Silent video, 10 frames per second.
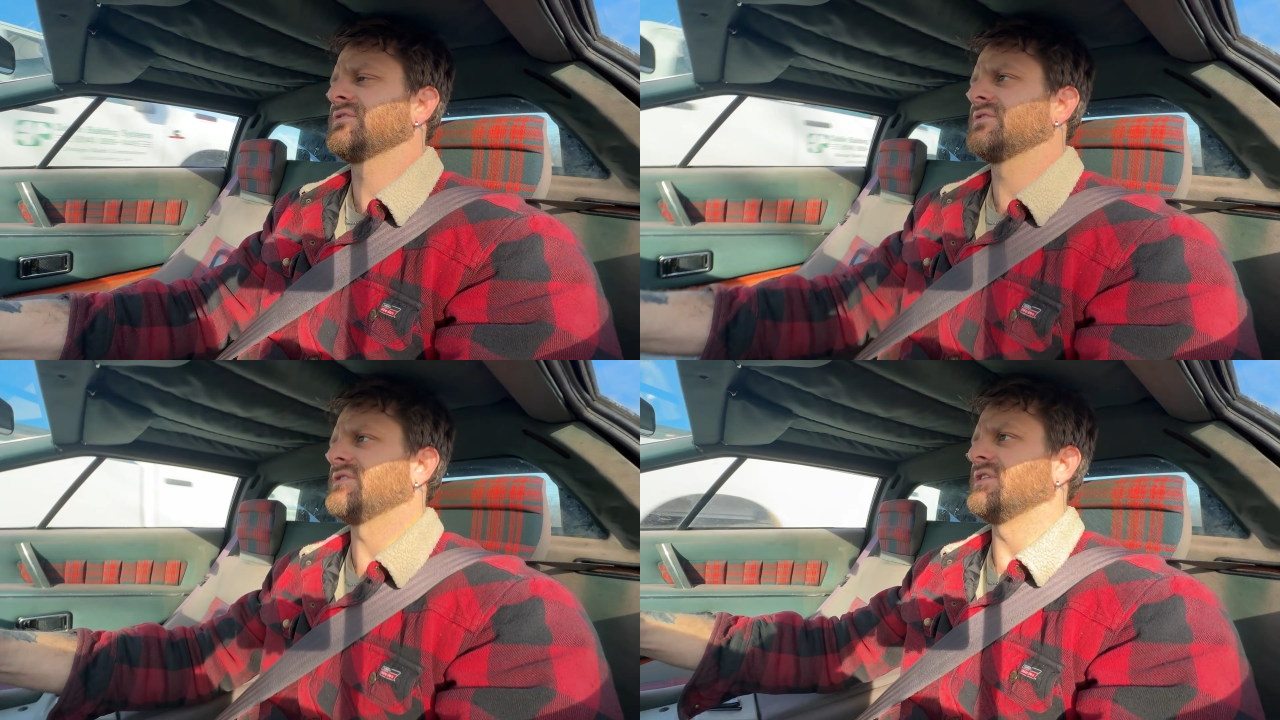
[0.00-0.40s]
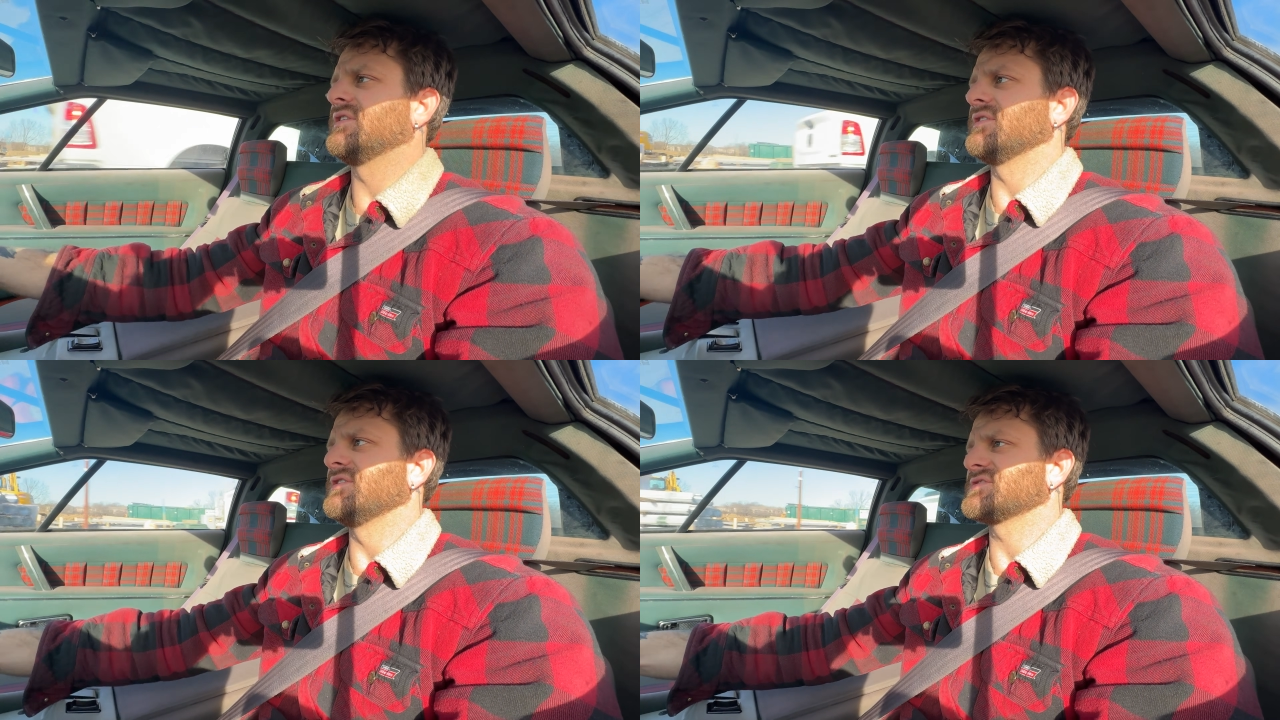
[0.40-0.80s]

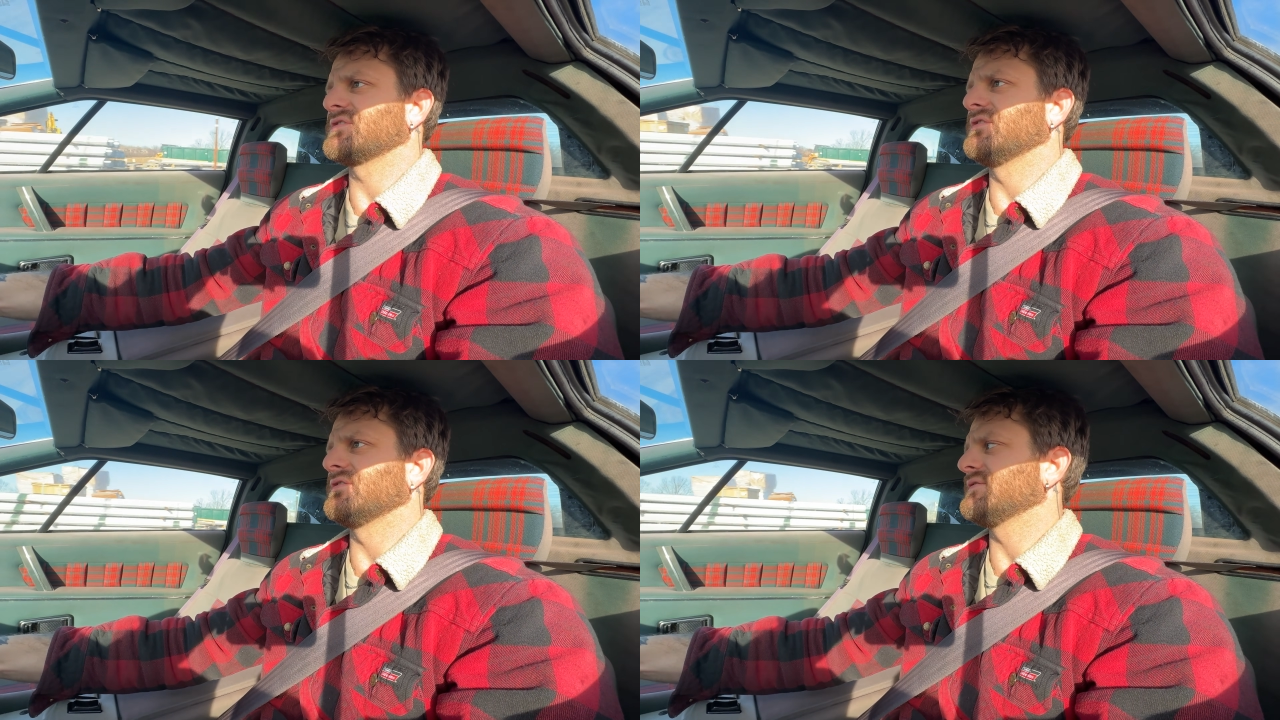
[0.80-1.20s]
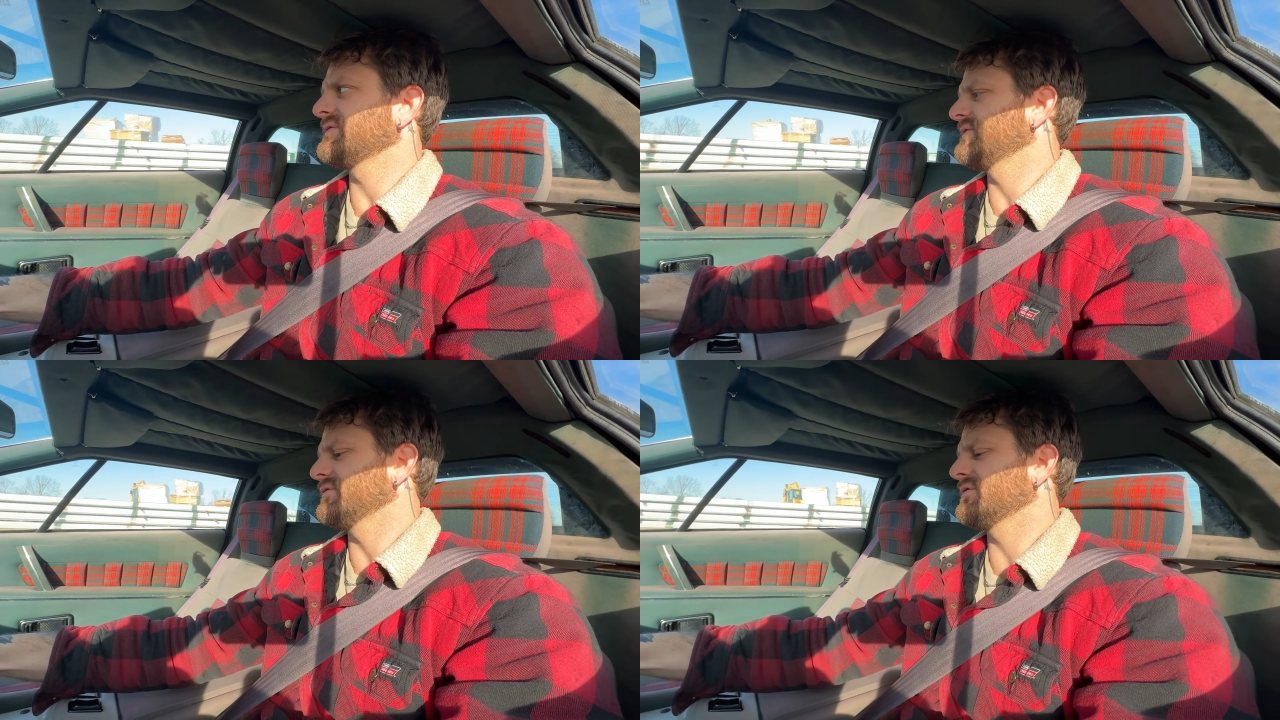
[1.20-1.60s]
And let's go
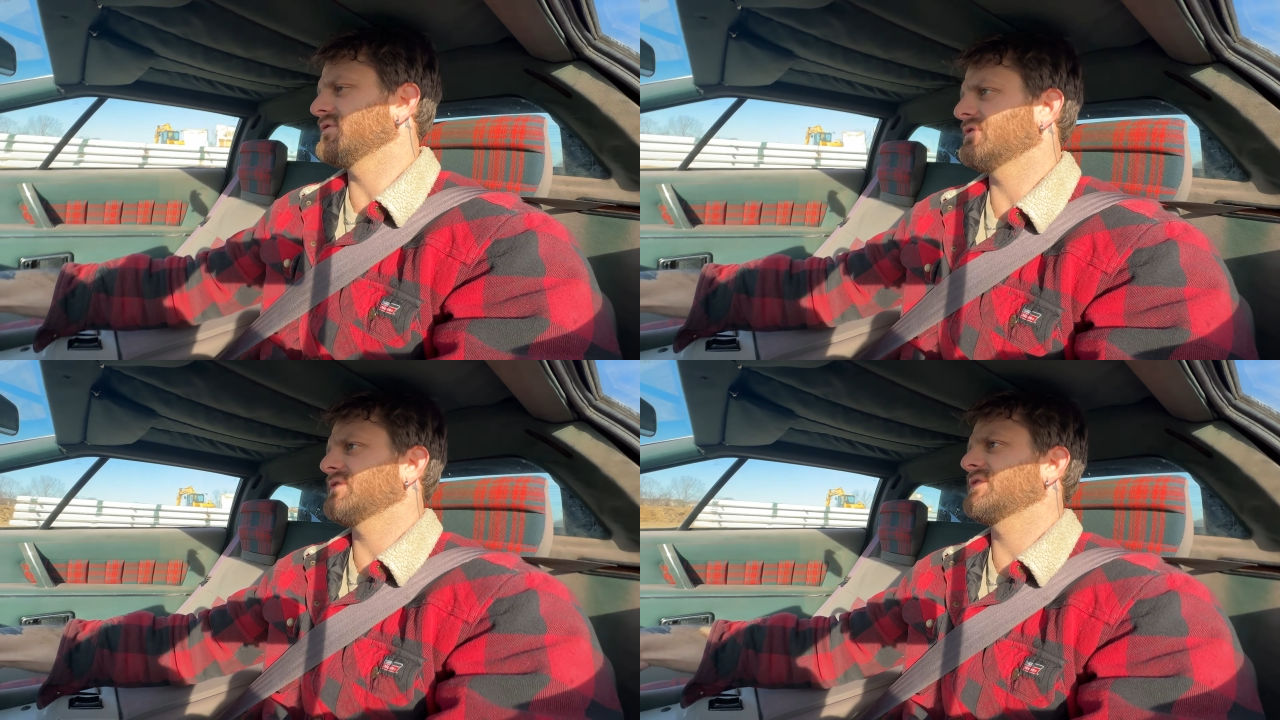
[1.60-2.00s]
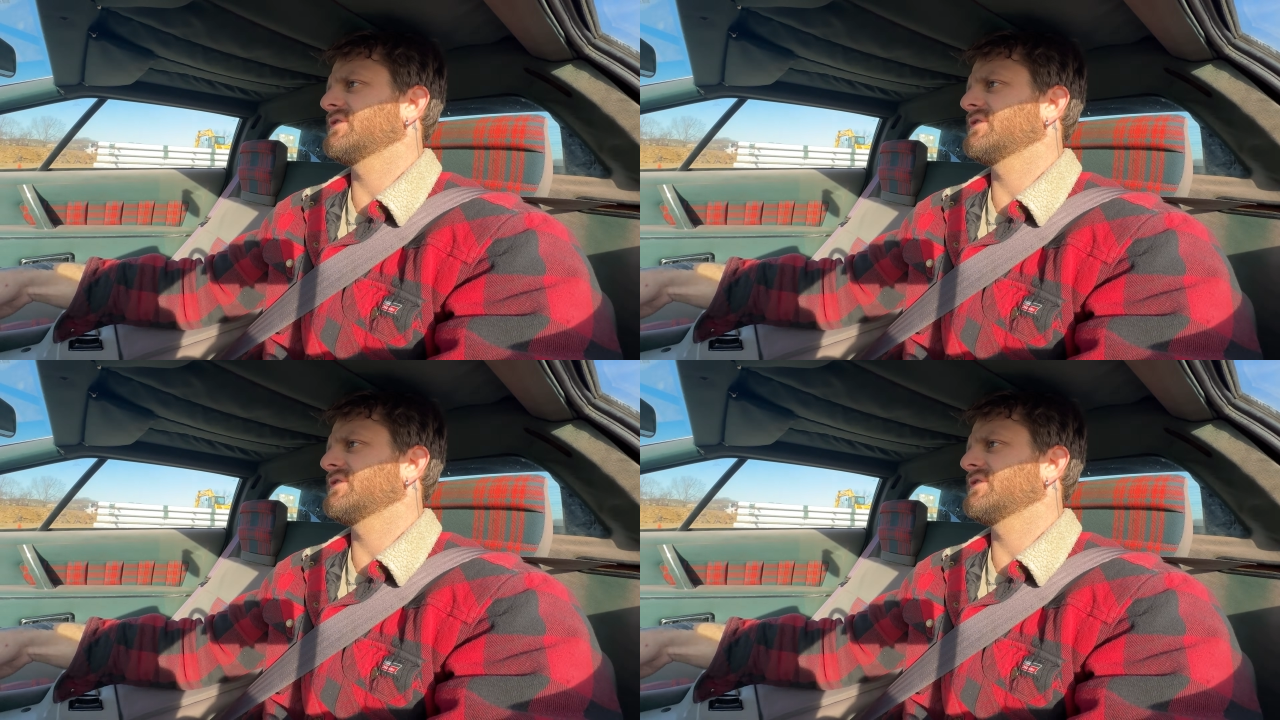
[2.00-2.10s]
to fourth.